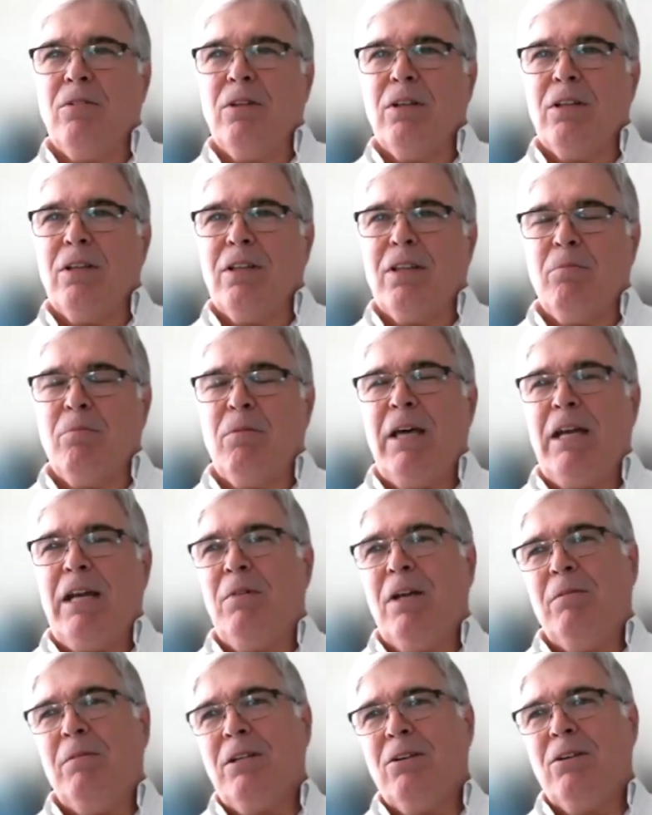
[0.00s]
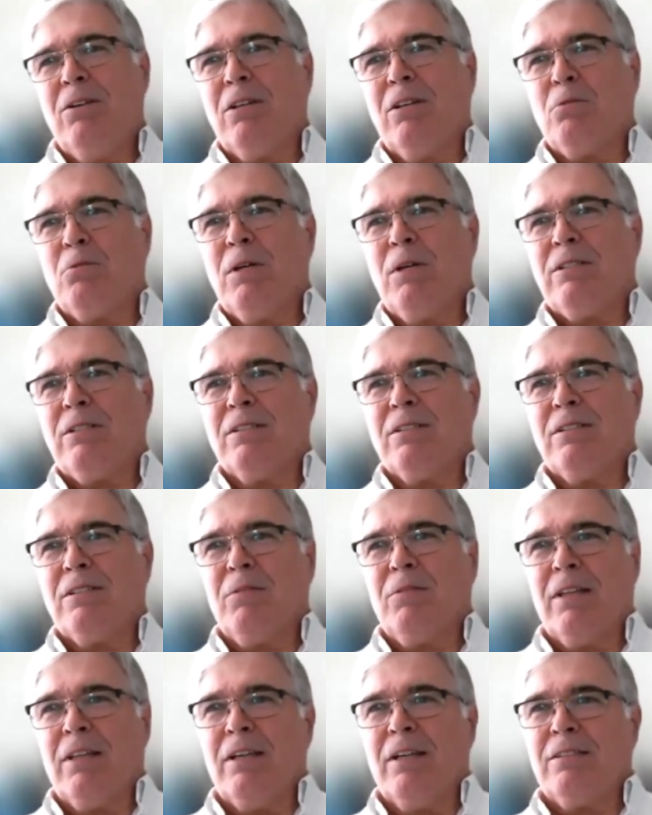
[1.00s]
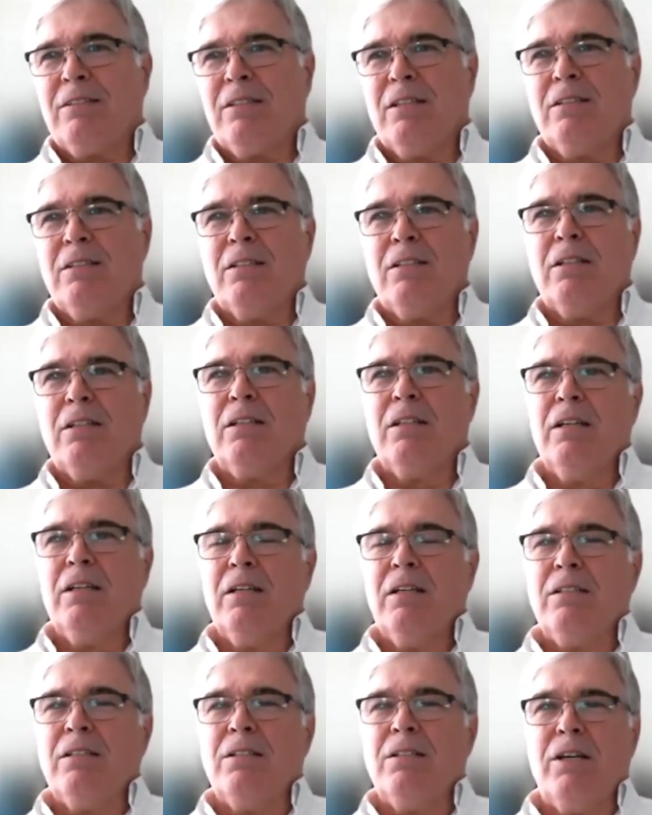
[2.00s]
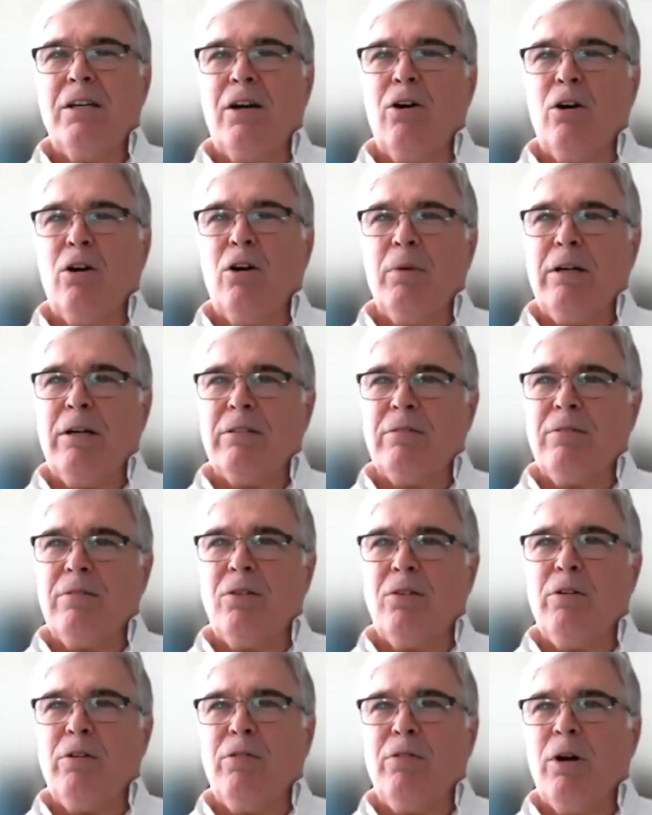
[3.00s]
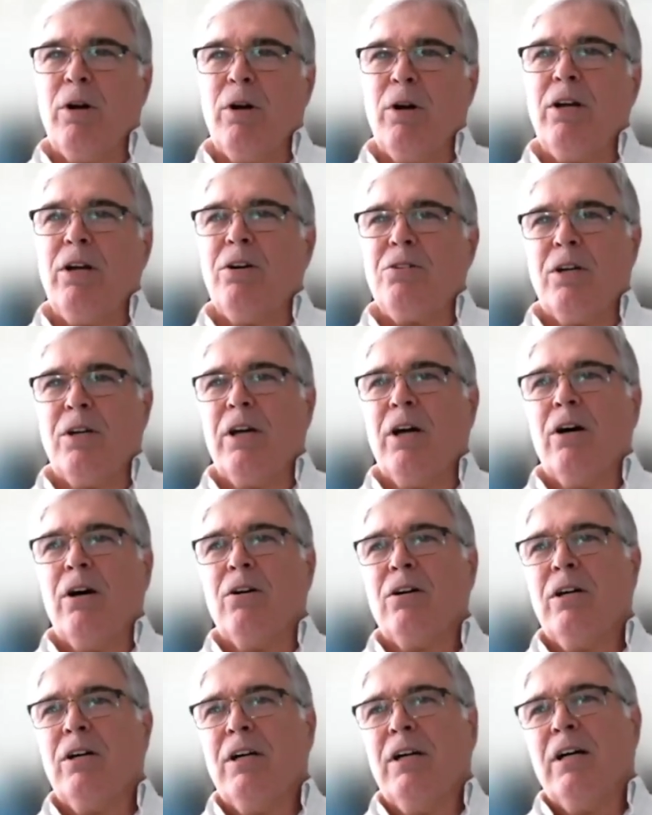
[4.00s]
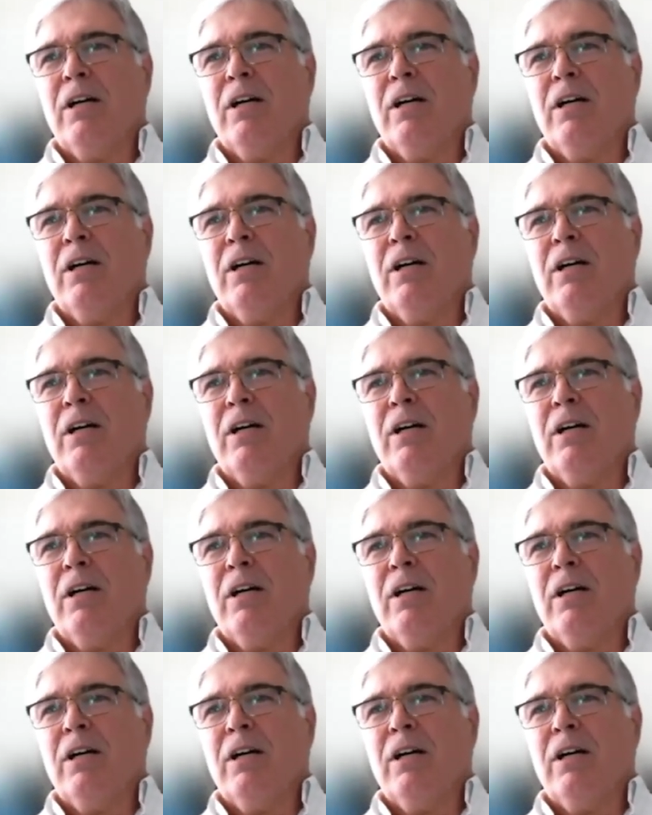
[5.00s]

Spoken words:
they may be doing this based on something that I said to Jigger about 3 or 4 years ago,